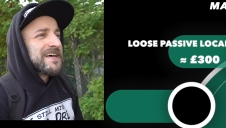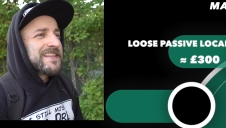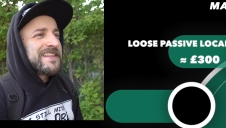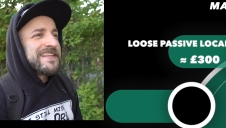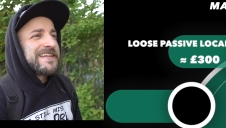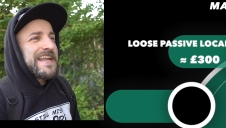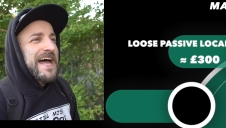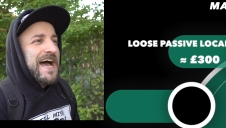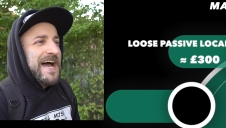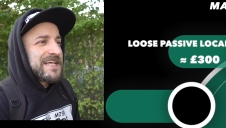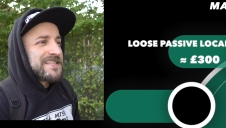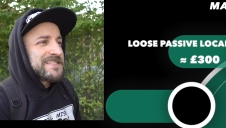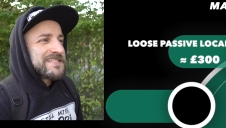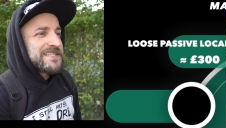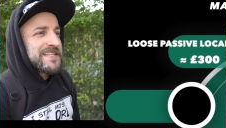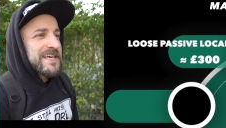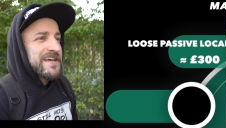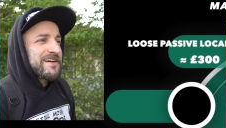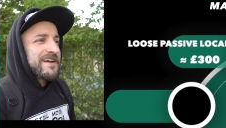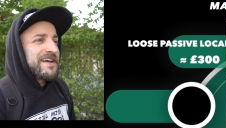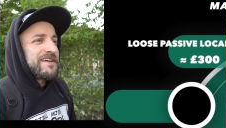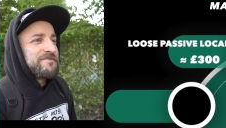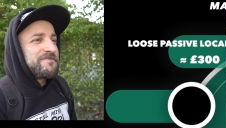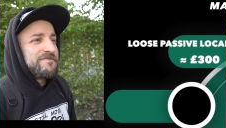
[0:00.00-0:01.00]
the nines
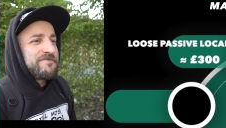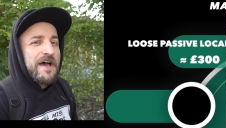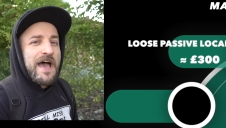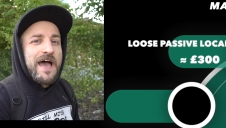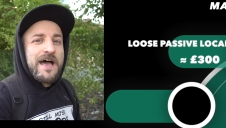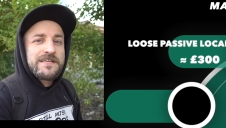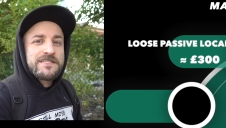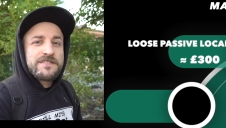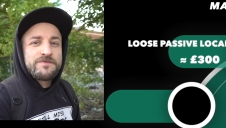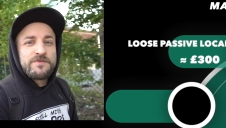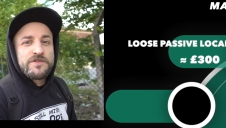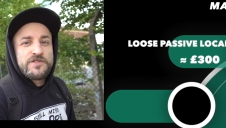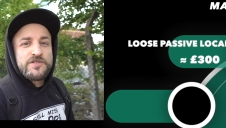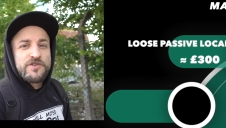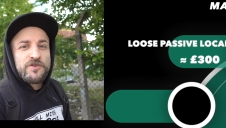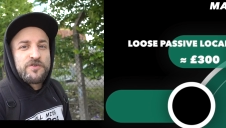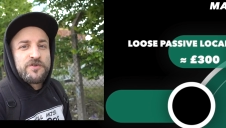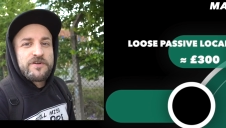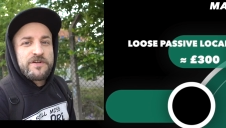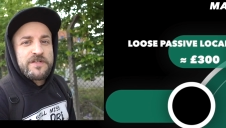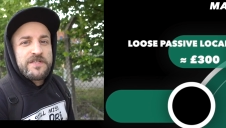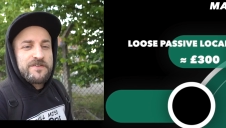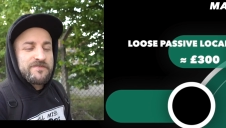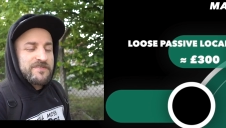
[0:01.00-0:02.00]
there a vast
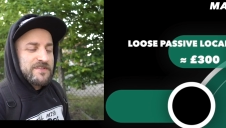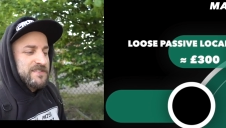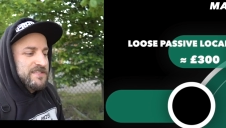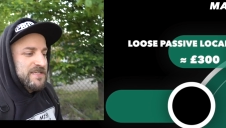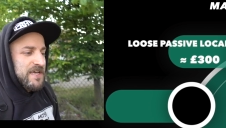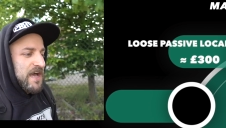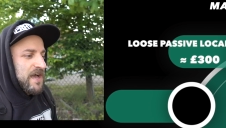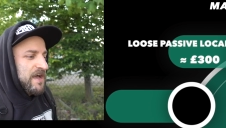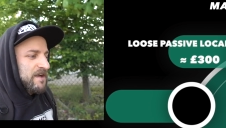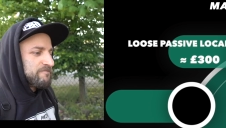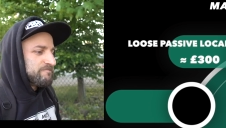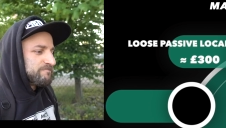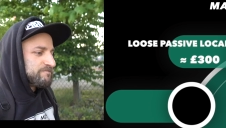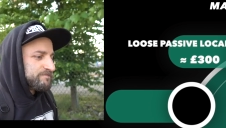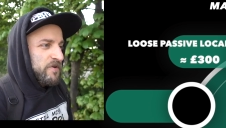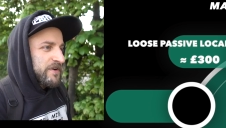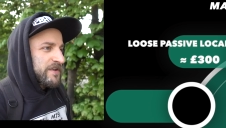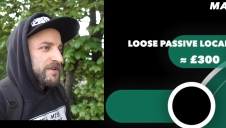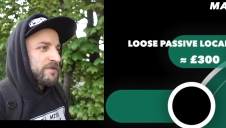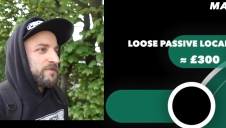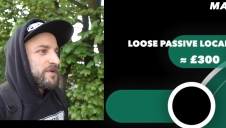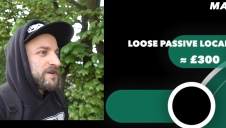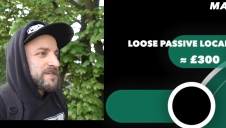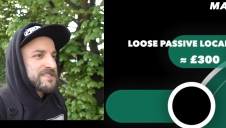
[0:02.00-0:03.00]
majority of the time, when
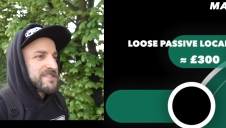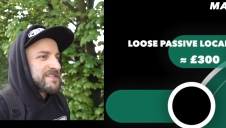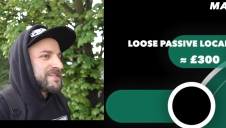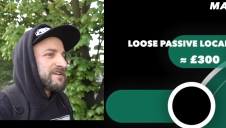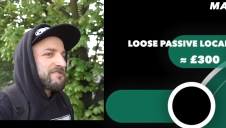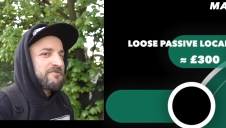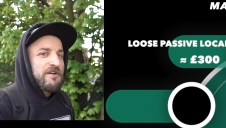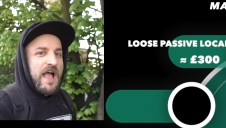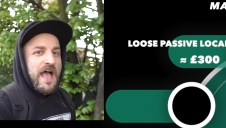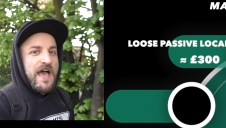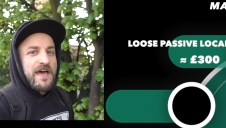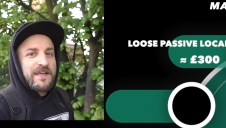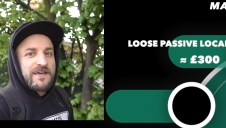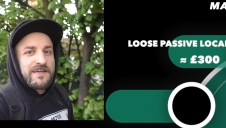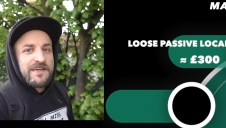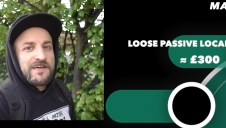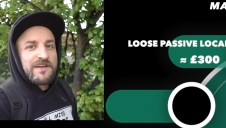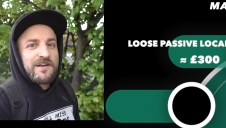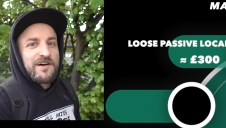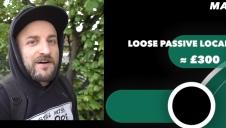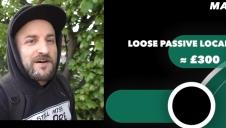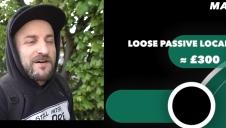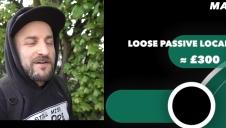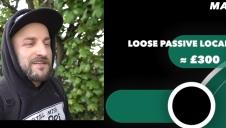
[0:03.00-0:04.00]
it wasn't erratic at
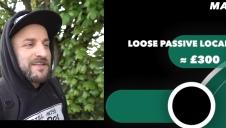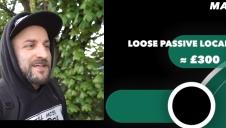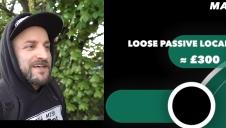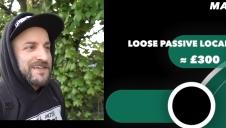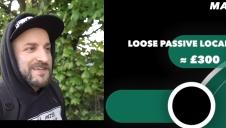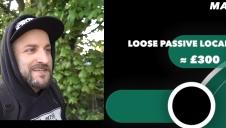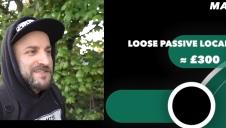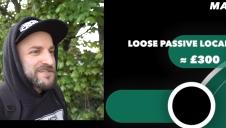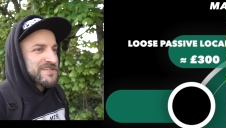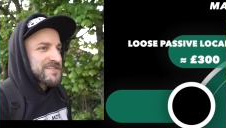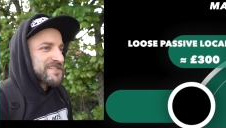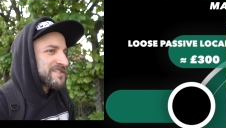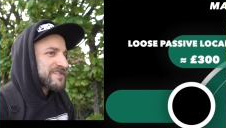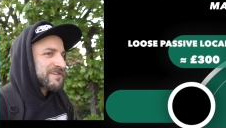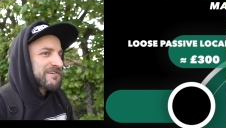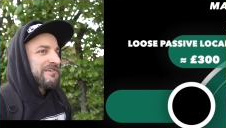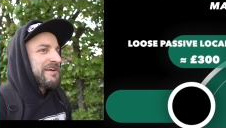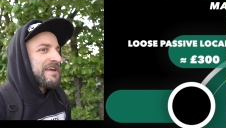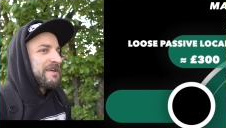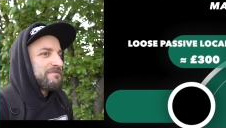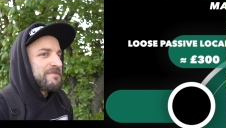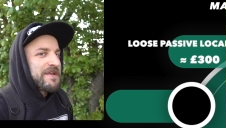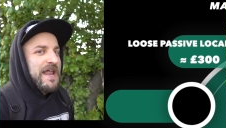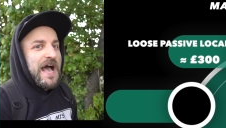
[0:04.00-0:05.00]
all. Like, it just
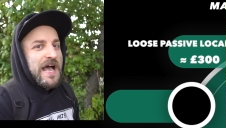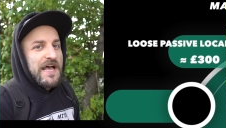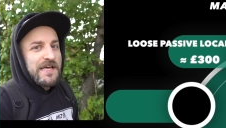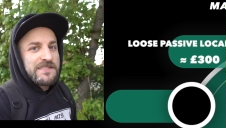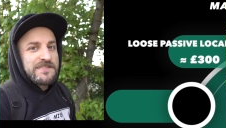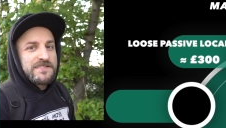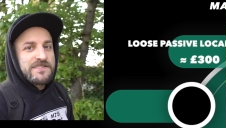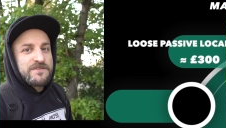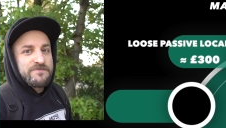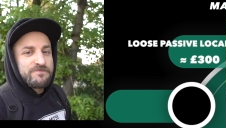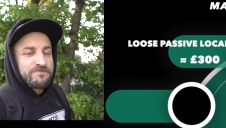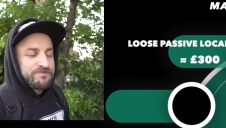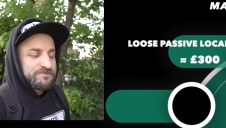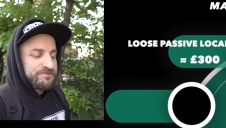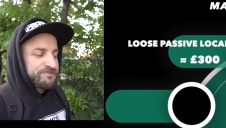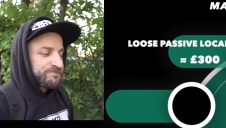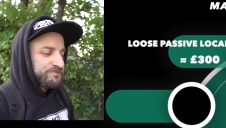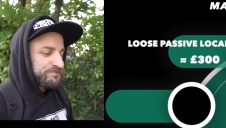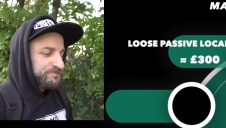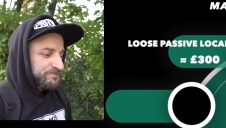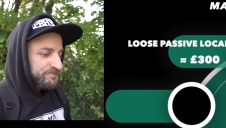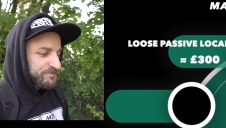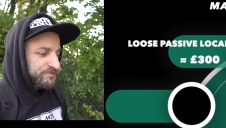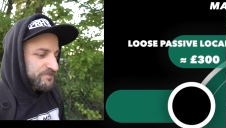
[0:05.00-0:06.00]
screamed nines.
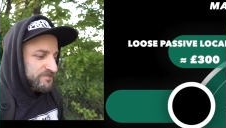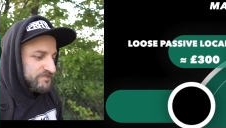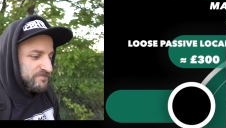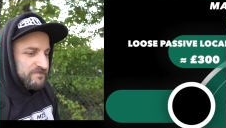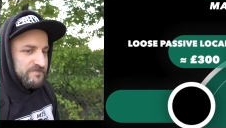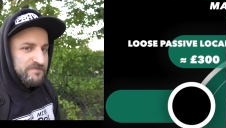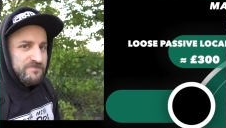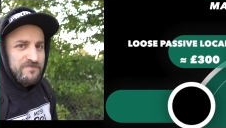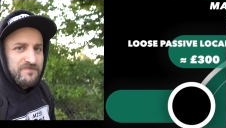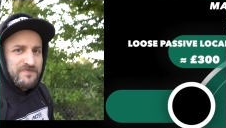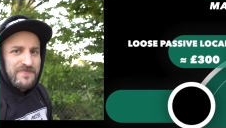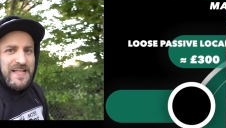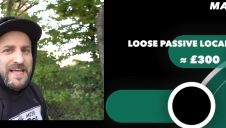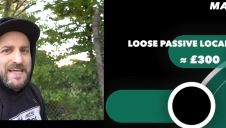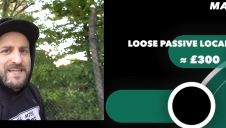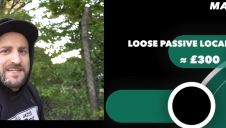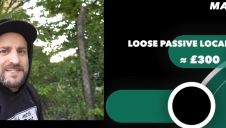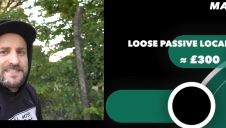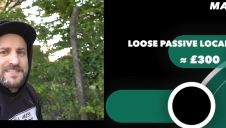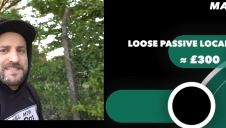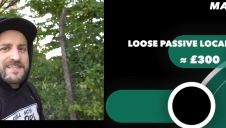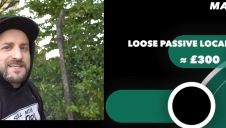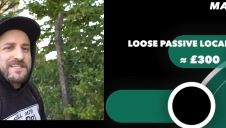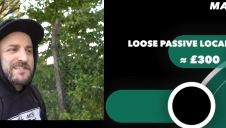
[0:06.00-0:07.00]
And
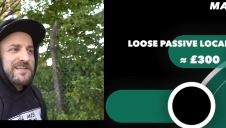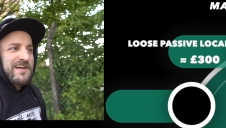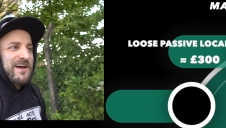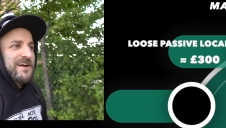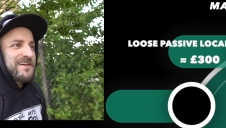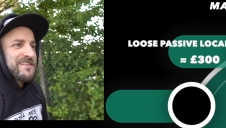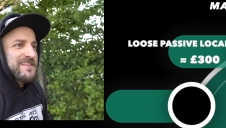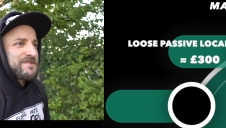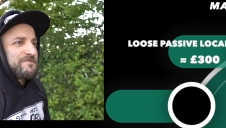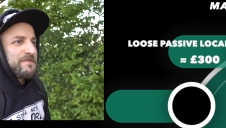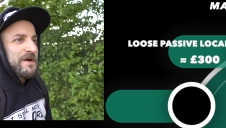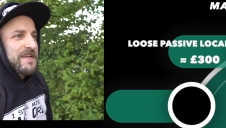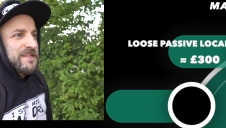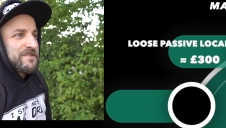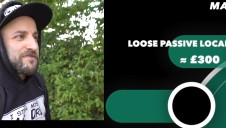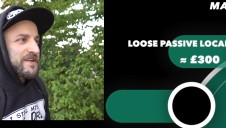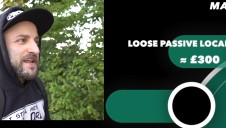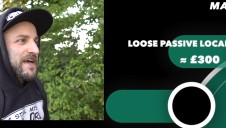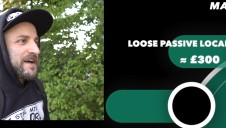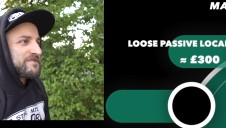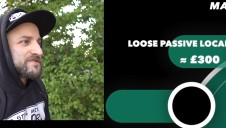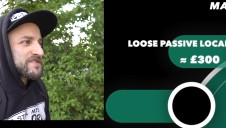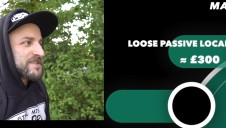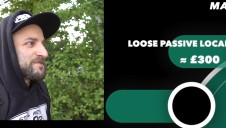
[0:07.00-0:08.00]
in 6 card, they might even
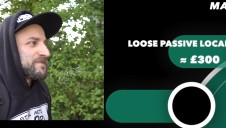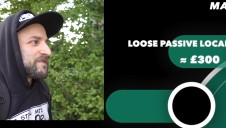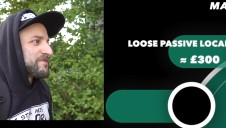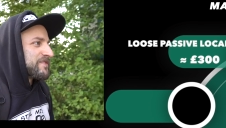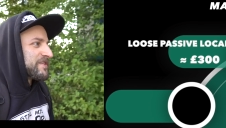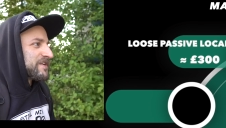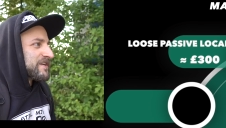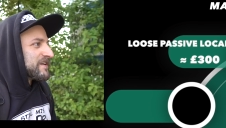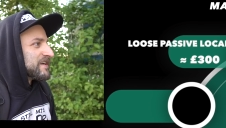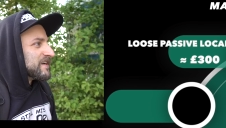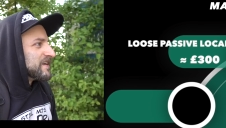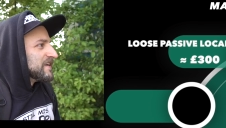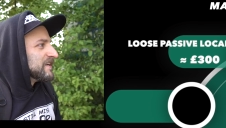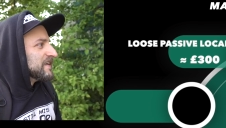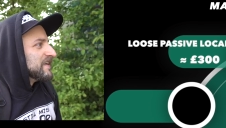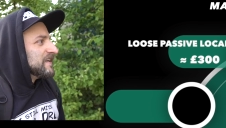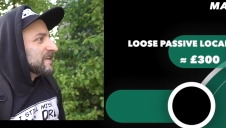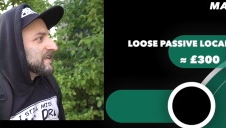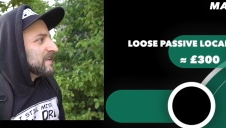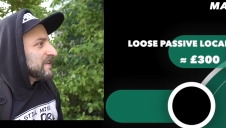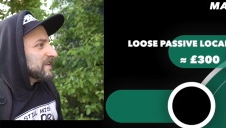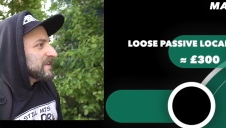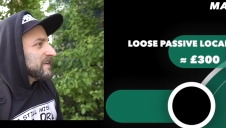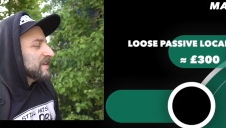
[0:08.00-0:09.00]
have some of your
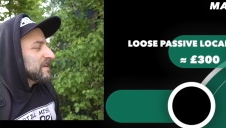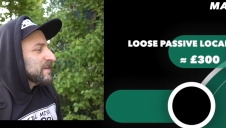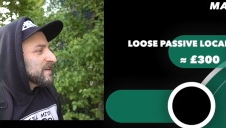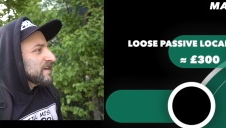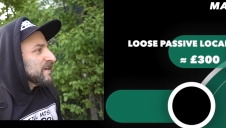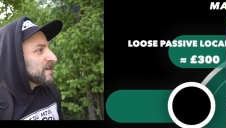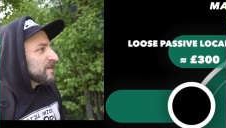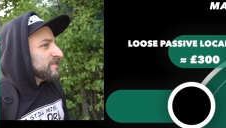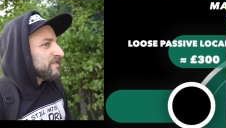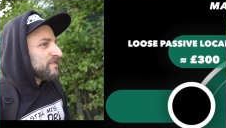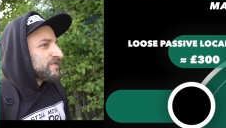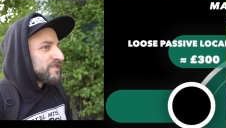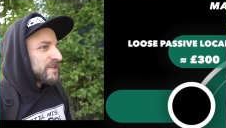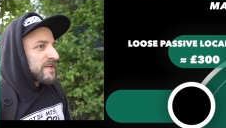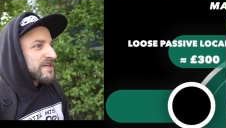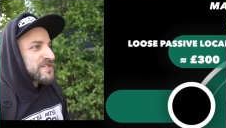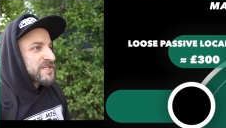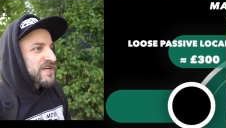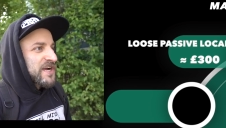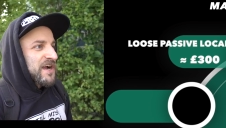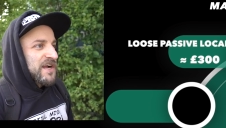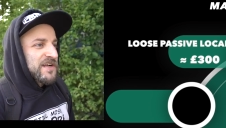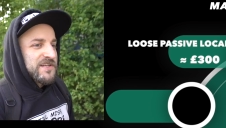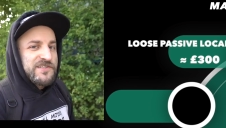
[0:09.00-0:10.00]
flush
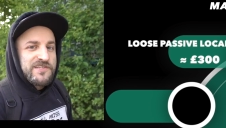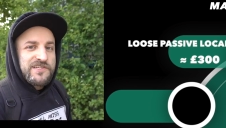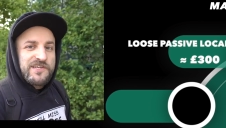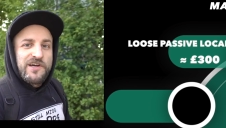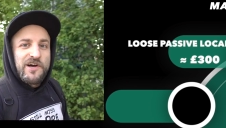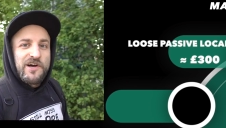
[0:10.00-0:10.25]
cards to